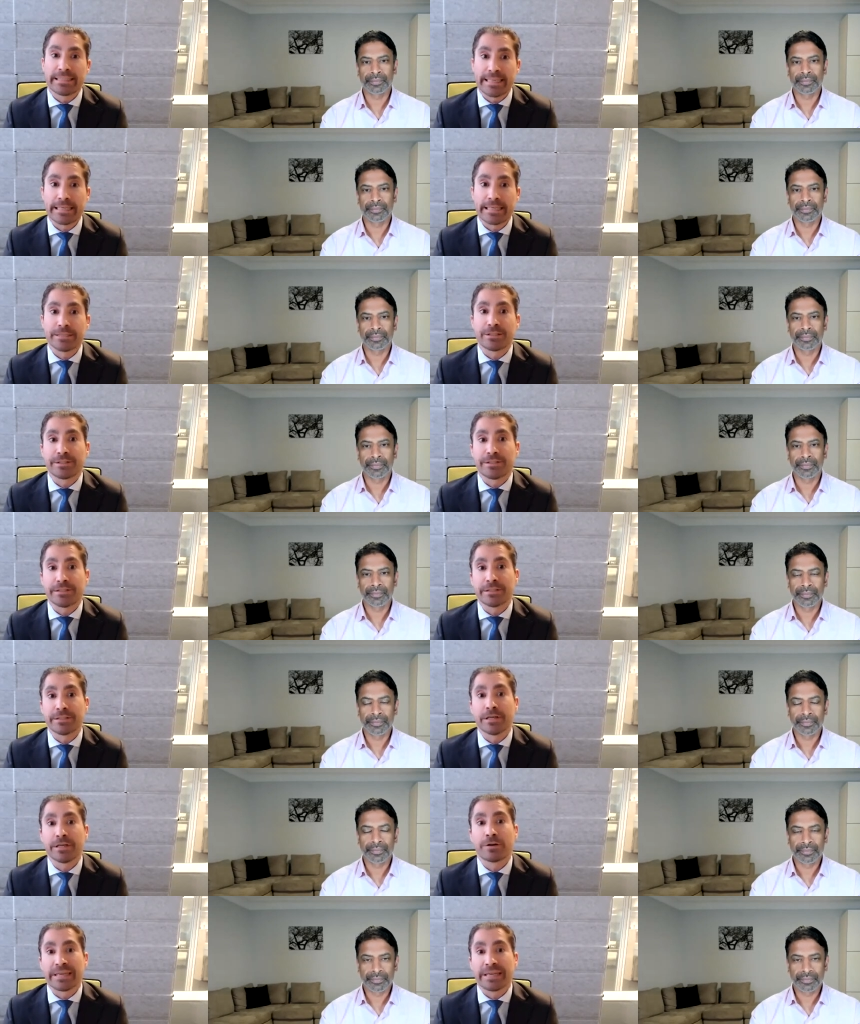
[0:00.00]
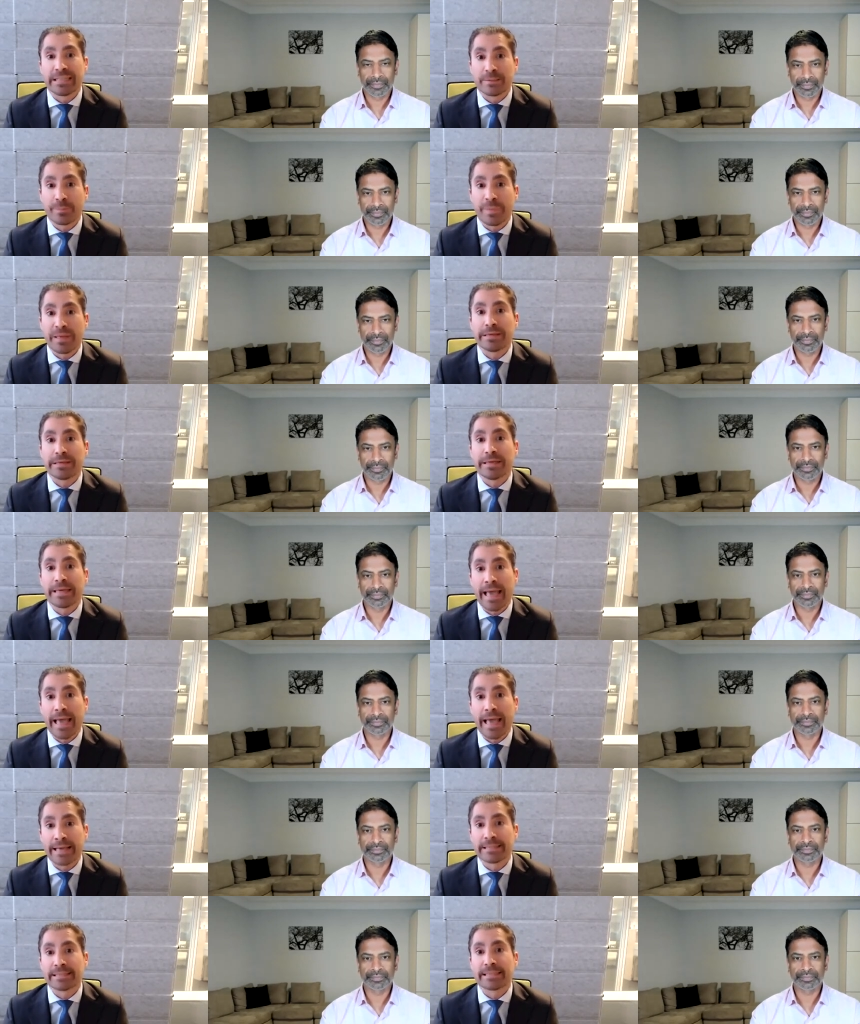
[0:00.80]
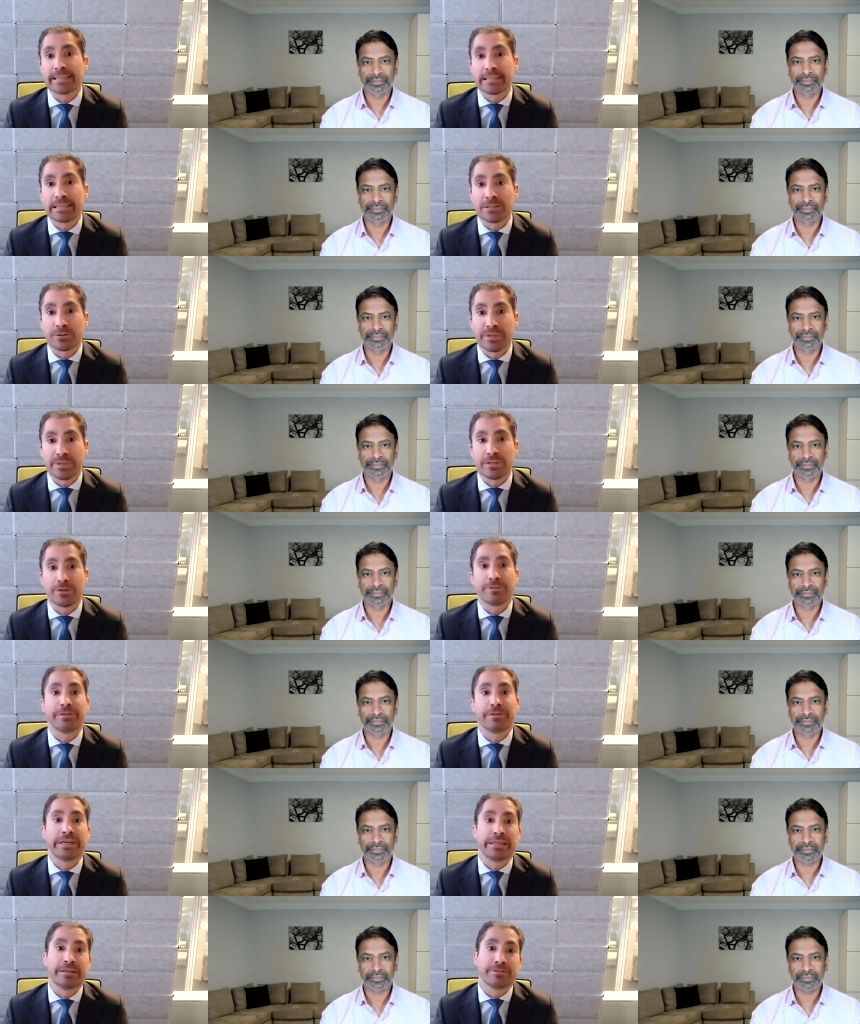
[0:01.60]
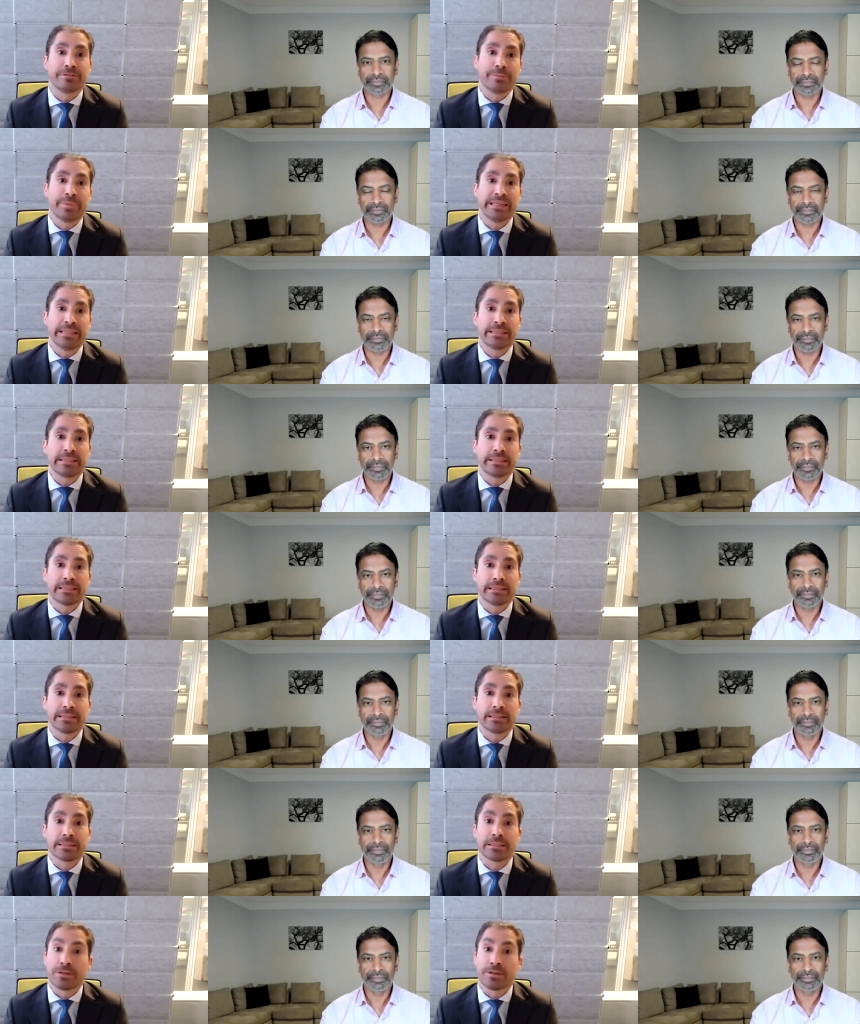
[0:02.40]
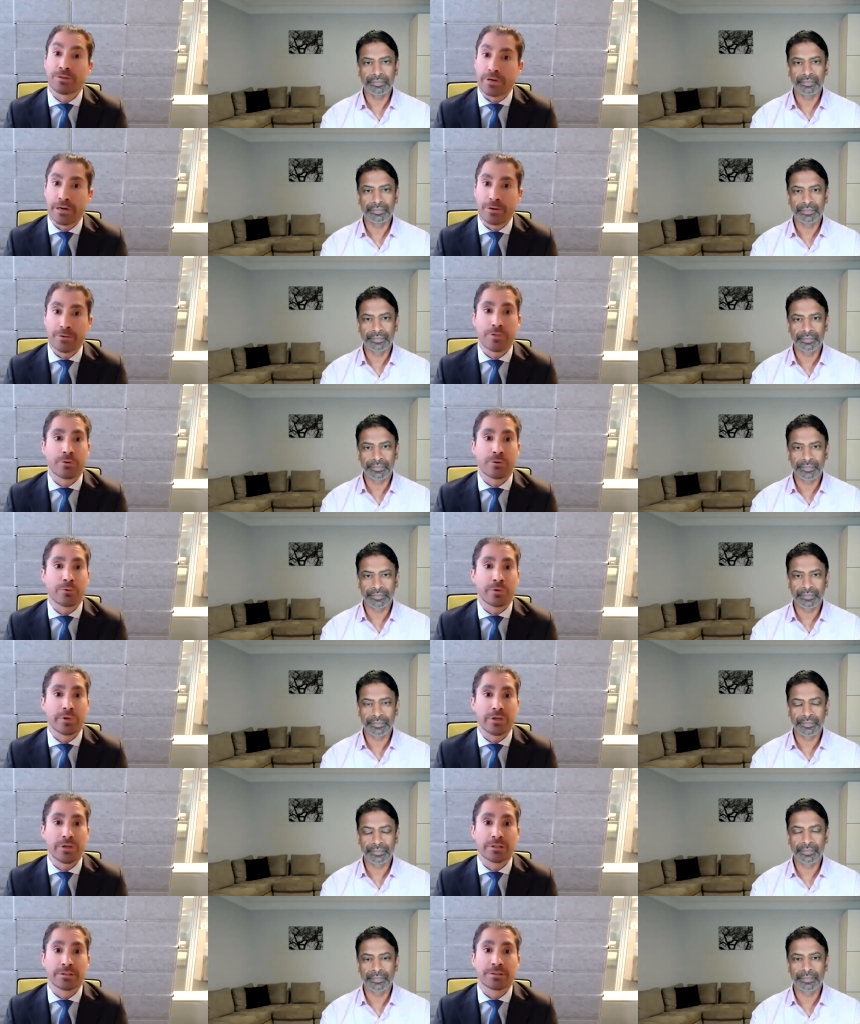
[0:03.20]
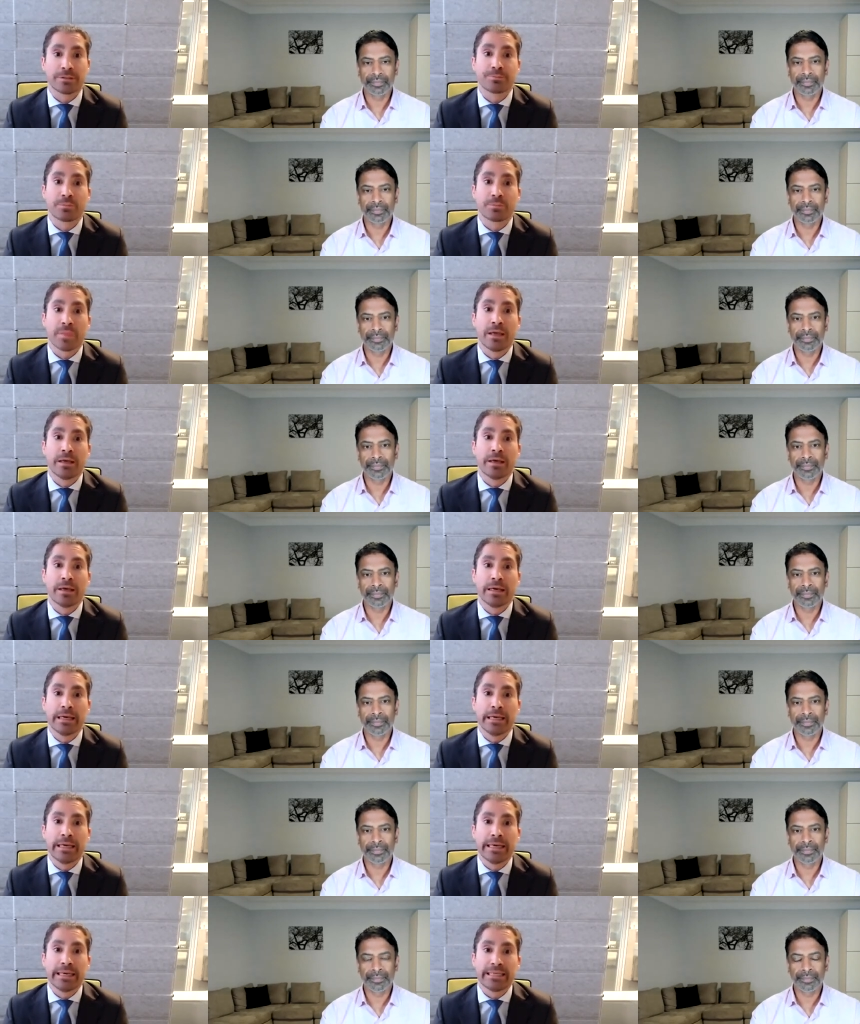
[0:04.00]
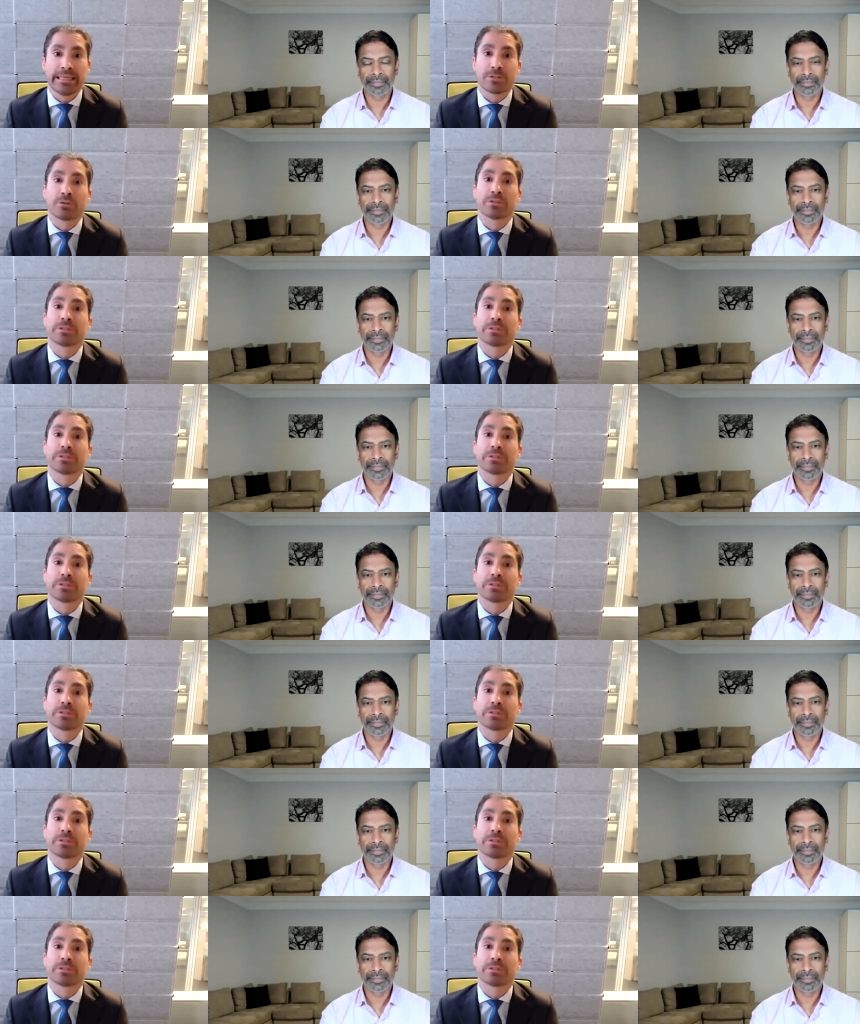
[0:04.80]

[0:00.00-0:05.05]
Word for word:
Speaker 1: centered on expanding access to innovative medicines around the world. He's